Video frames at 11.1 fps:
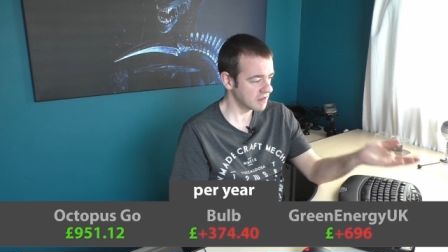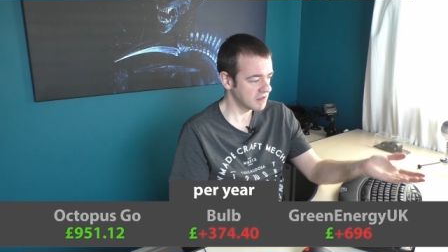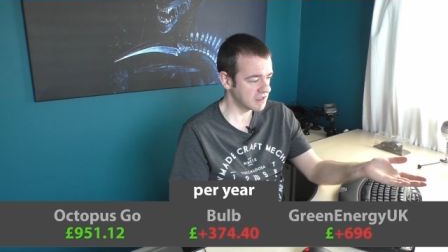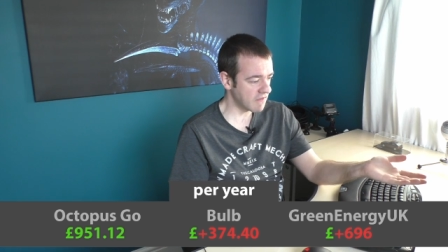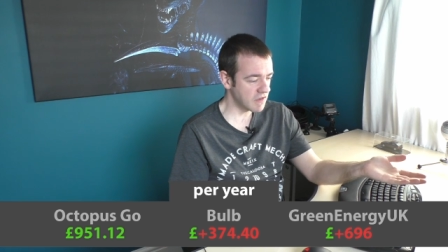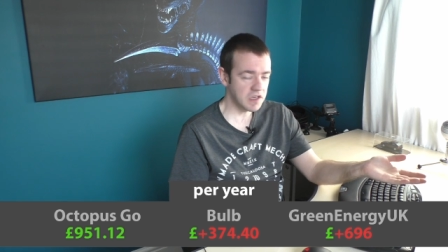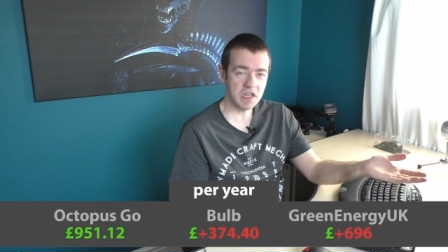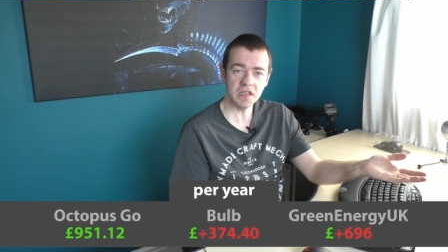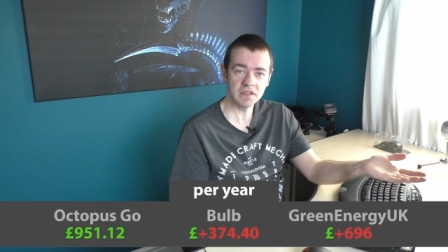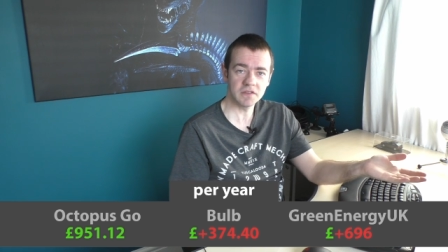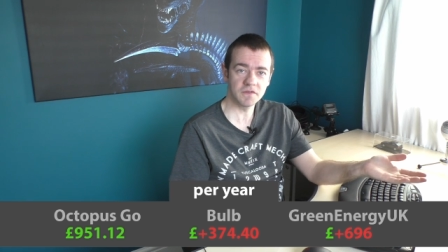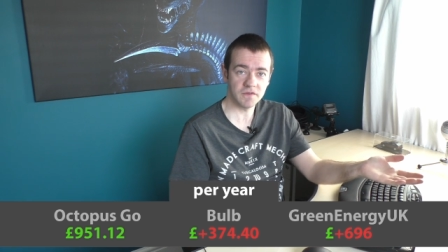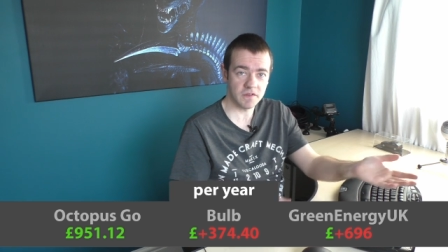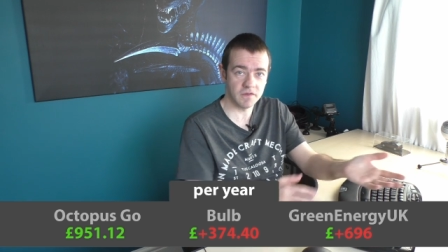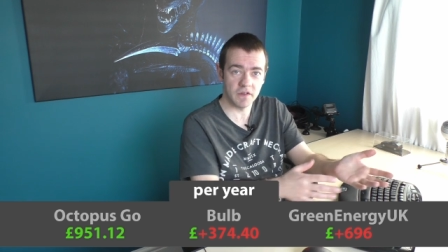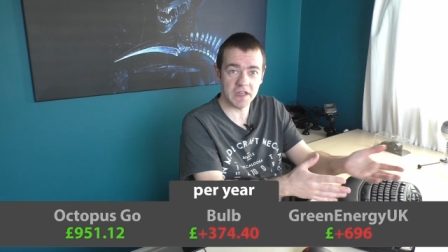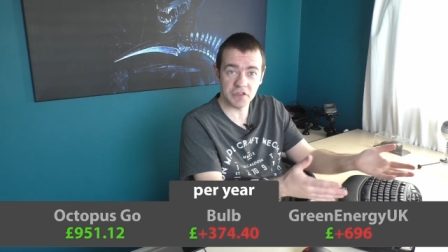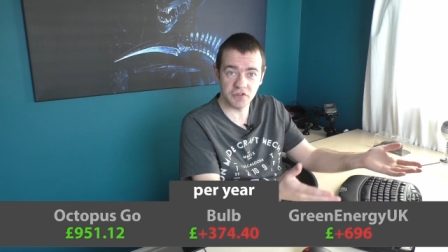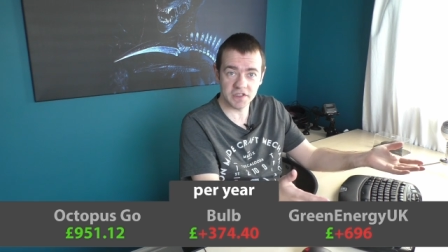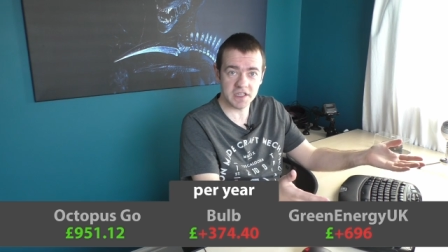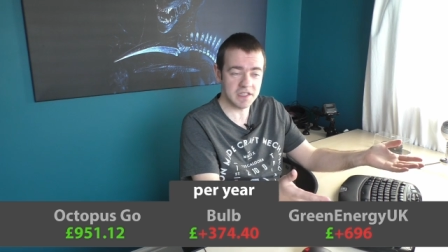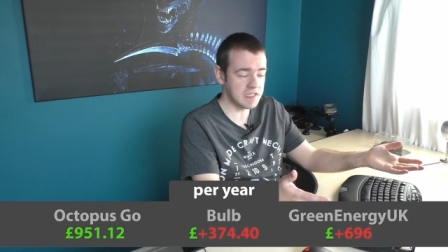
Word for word: Seven years of, of electricity